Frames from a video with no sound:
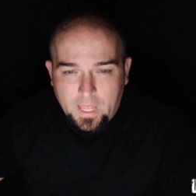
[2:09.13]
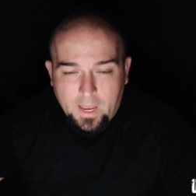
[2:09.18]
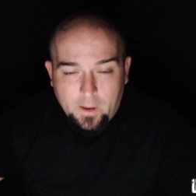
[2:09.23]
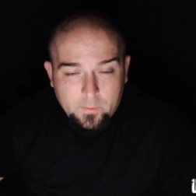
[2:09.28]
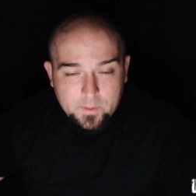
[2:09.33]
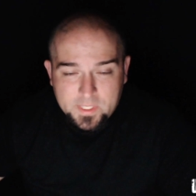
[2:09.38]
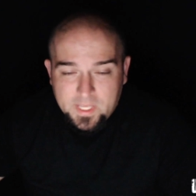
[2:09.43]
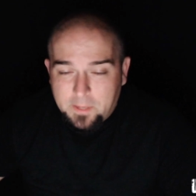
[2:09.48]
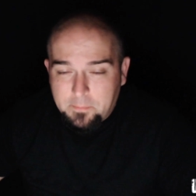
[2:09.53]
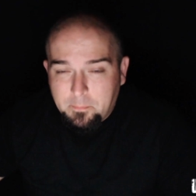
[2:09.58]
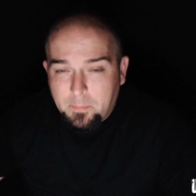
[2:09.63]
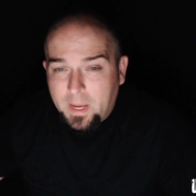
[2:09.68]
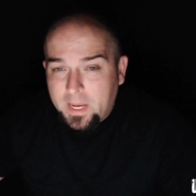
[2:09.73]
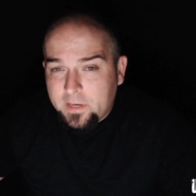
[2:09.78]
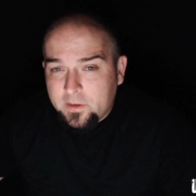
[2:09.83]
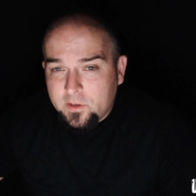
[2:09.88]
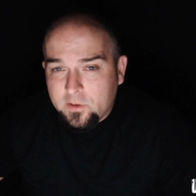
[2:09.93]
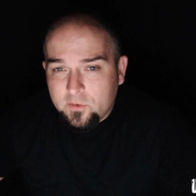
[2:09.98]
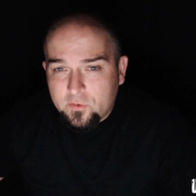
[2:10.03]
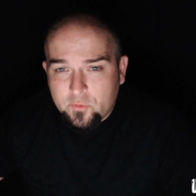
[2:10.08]
How is that
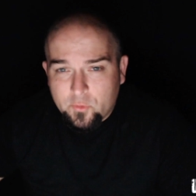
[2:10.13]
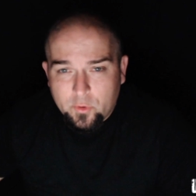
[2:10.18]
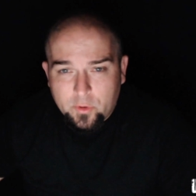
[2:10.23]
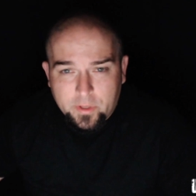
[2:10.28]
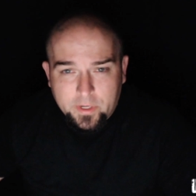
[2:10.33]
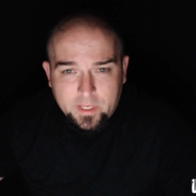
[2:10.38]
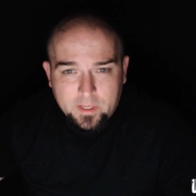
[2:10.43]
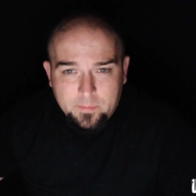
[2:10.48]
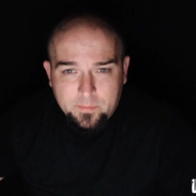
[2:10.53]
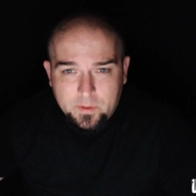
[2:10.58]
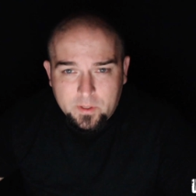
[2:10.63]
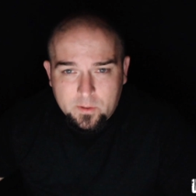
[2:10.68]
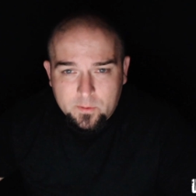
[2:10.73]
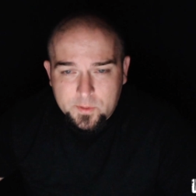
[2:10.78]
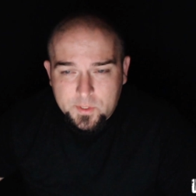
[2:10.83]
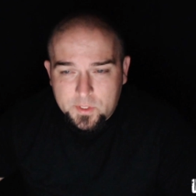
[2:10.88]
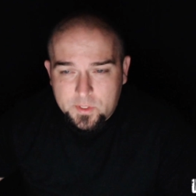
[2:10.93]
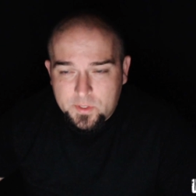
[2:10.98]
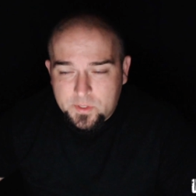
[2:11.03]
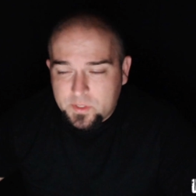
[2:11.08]
mind control and
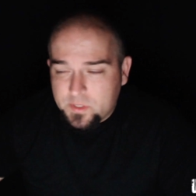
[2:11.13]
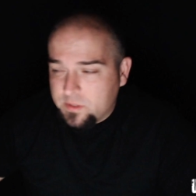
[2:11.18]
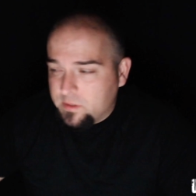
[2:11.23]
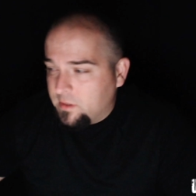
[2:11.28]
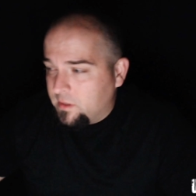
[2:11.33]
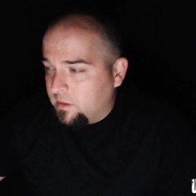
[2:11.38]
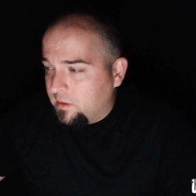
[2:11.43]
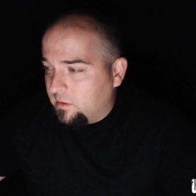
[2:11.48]
hypnosis?